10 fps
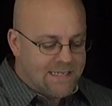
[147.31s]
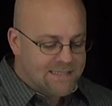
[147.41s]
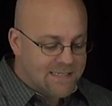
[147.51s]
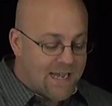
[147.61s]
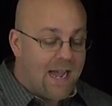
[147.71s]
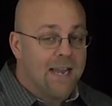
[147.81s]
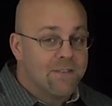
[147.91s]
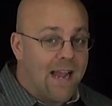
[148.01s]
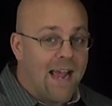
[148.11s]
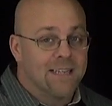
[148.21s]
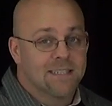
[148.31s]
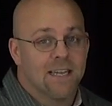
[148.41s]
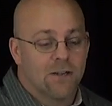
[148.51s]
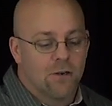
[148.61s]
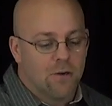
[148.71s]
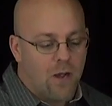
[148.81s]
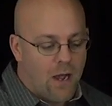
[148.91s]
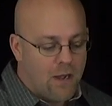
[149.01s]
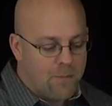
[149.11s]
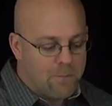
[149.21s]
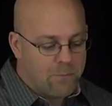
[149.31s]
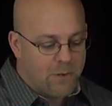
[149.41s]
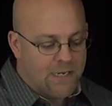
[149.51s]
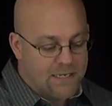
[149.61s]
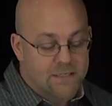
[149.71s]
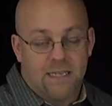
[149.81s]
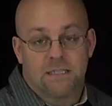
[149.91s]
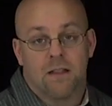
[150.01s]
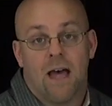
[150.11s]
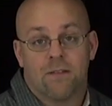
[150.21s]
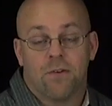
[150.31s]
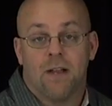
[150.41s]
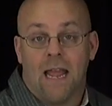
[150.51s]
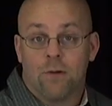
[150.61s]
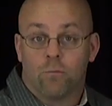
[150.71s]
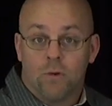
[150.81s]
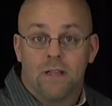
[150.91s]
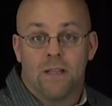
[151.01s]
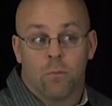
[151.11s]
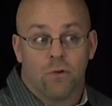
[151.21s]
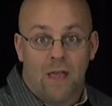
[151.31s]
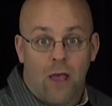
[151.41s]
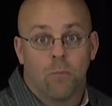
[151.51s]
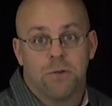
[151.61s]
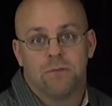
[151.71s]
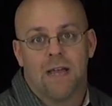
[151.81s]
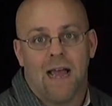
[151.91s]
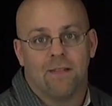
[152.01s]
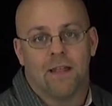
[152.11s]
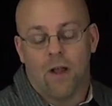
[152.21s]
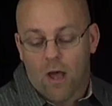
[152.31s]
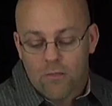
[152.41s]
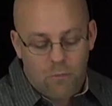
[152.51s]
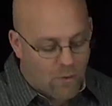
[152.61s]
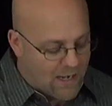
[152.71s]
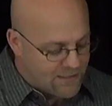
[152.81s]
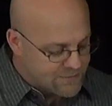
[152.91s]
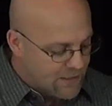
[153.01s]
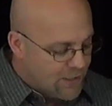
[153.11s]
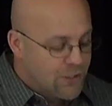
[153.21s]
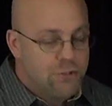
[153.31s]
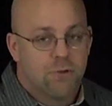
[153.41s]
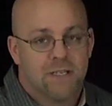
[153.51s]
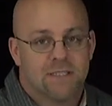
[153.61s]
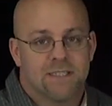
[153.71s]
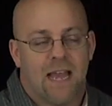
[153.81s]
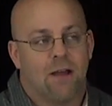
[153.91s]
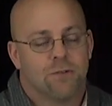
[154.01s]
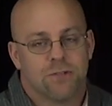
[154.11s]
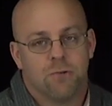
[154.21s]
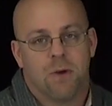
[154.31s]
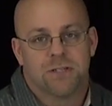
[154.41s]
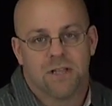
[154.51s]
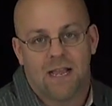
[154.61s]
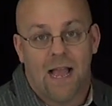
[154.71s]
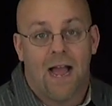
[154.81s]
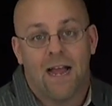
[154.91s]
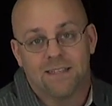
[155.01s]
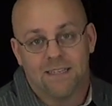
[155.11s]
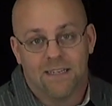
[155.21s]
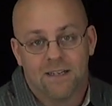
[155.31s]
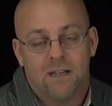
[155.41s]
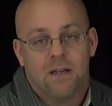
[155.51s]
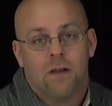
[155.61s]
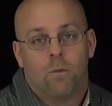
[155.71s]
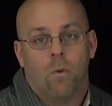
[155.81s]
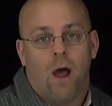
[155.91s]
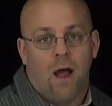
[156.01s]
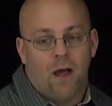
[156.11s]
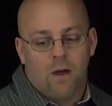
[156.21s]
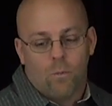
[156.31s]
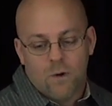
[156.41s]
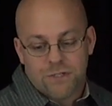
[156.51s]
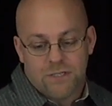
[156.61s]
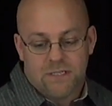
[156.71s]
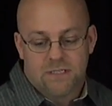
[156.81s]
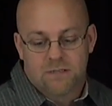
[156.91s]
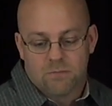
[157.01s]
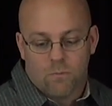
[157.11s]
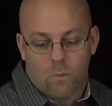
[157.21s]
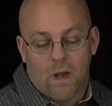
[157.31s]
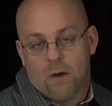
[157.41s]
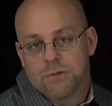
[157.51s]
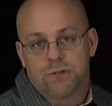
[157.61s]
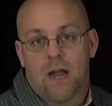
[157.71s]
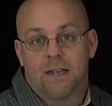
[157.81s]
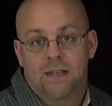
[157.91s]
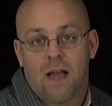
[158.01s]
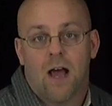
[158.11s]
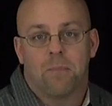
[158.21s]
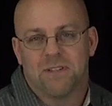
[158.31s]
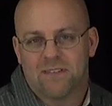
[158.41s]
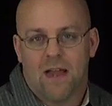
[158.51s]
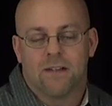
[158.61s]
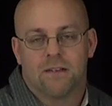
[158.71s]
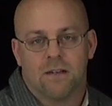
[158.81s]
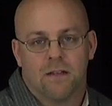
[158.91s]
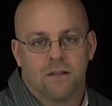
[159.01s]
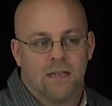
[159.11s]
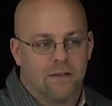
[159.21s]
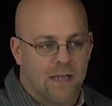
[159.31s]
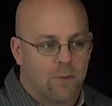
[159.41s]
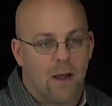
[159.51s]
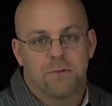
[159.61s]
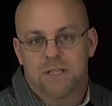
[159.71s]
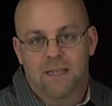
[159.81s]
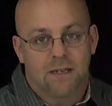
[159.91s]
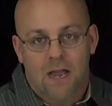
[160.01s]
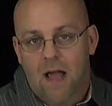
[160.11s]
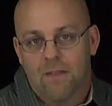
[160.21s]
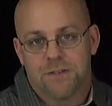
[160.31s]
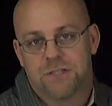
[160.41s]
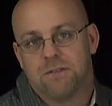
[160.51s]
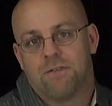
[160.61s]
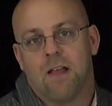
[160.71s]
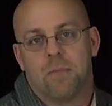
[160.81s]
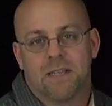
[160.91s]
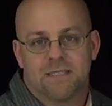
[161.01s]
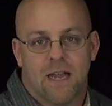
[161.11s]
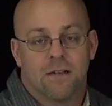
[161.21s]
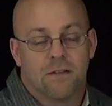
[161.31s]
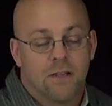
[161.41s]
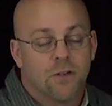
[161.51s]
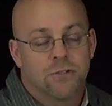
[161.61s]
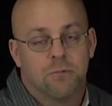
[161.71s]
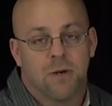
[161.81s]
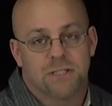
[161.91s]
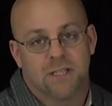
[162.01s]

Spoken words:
It's kind of an ass kicker, but it's a lot of fun and really will help you dial in. Otherwise, you can sound too much like I did, which is when I was trying to comp, it sounded like when I was like in college and developing, it sounded a little too much